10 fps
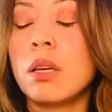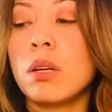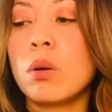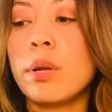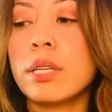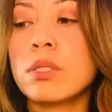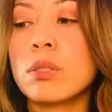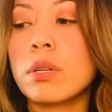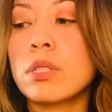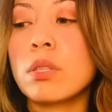Queen of
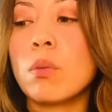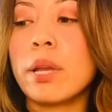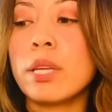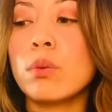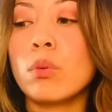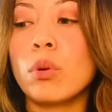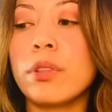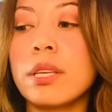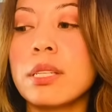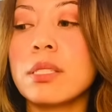Swords, the way you rule
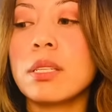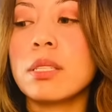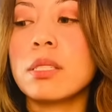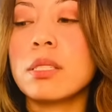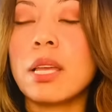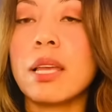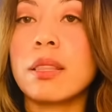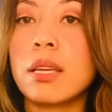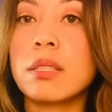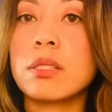this is
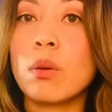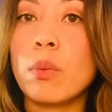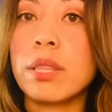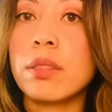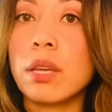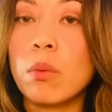saying things the way that they